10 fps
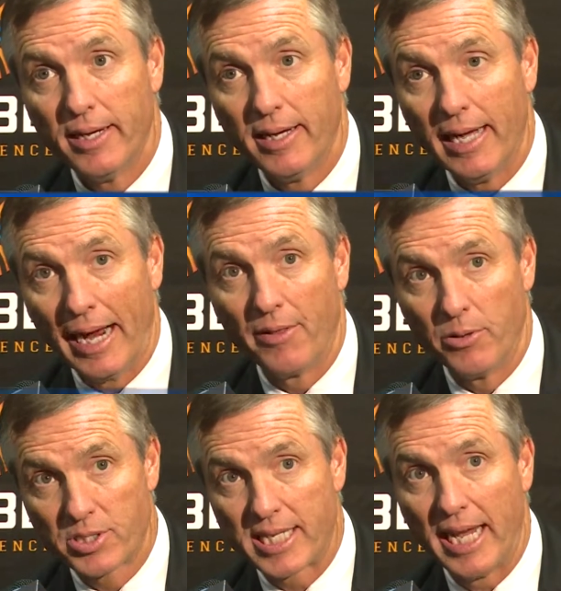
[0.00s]
uh, out of
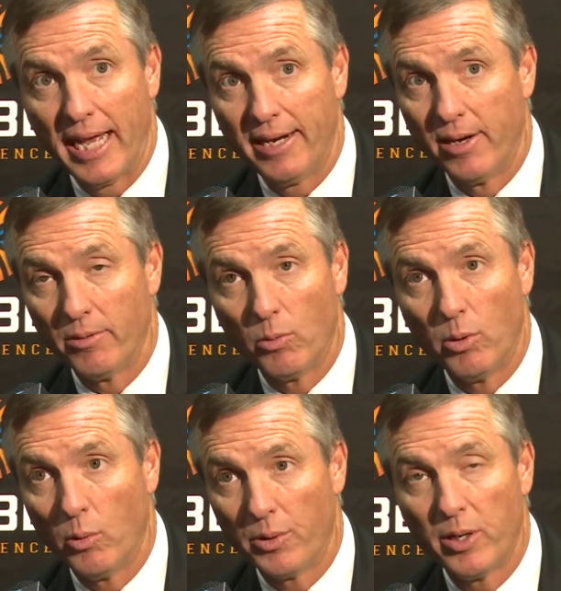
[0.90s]
those 10, and uh,
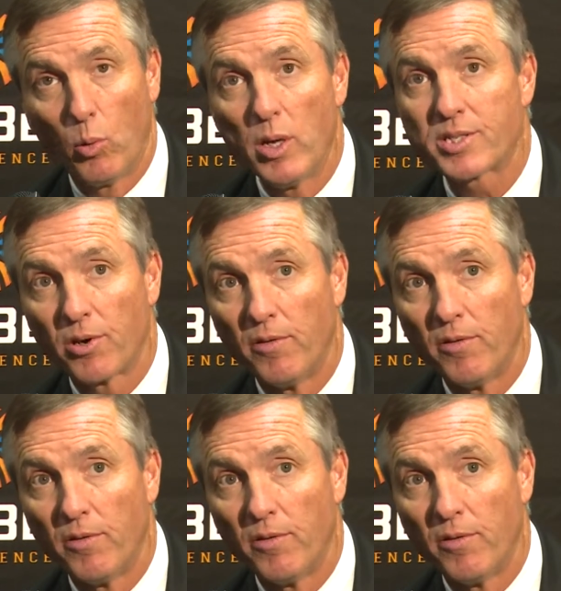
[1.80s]
within a whisker